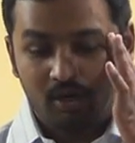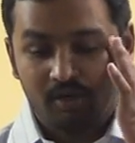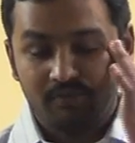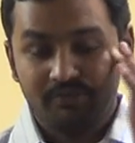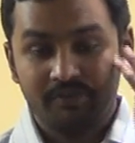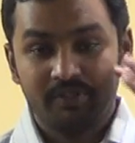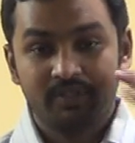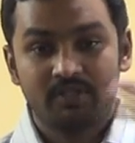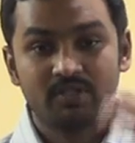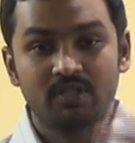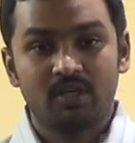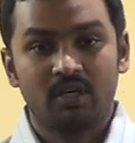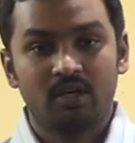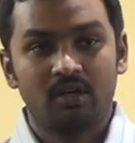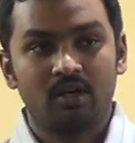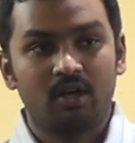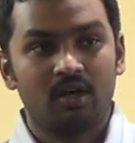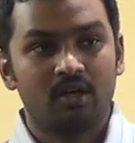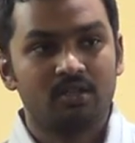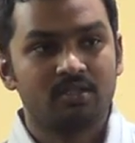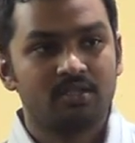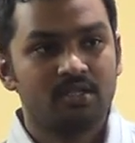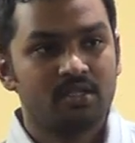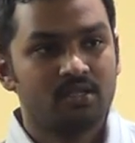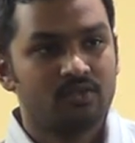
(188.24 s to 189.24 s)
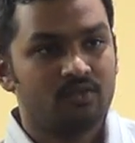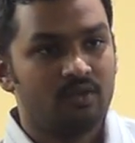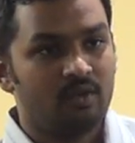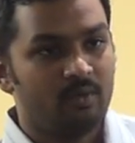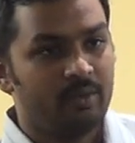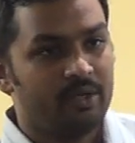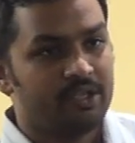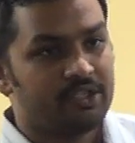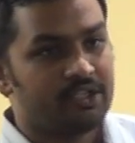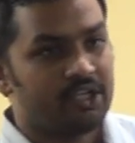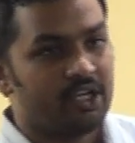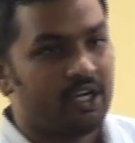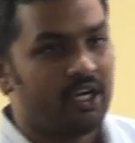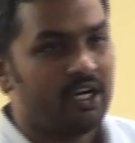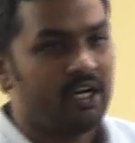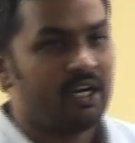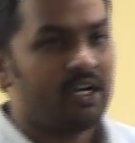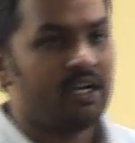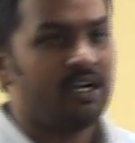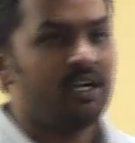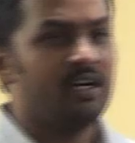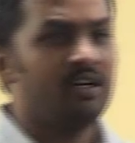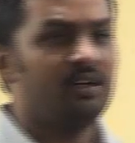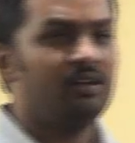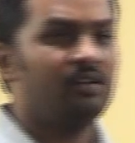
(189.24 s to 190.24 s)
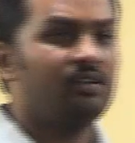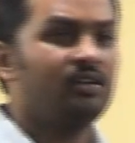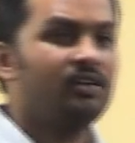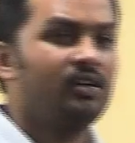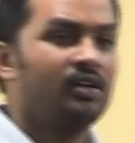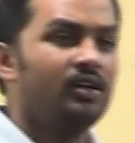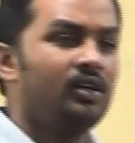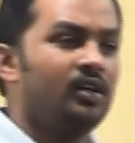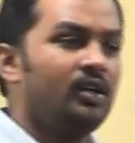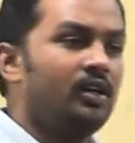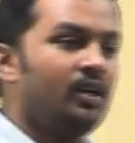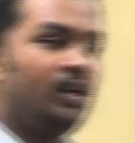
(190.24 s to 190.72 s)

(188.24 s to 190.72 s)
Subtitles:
profits or losses will be shared